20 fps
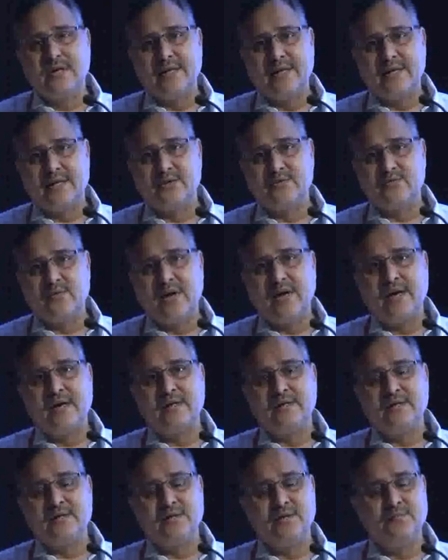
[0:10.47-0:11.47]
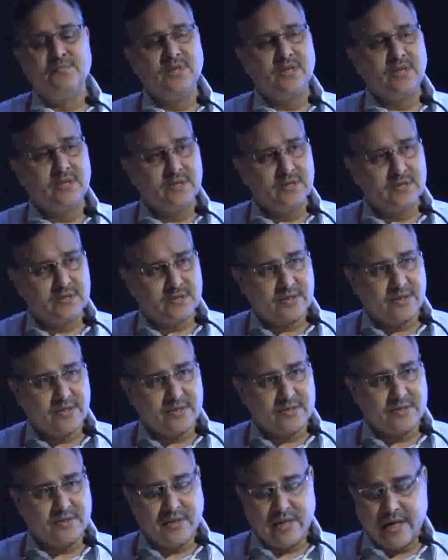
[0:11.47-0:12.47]
that is why this is being
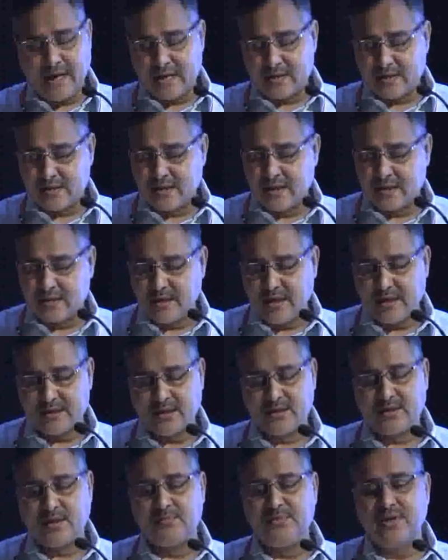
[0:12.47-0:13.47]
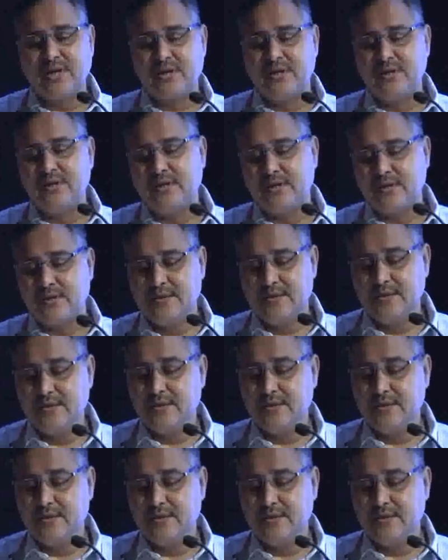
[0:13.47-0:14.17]
discussed as such as a subject here.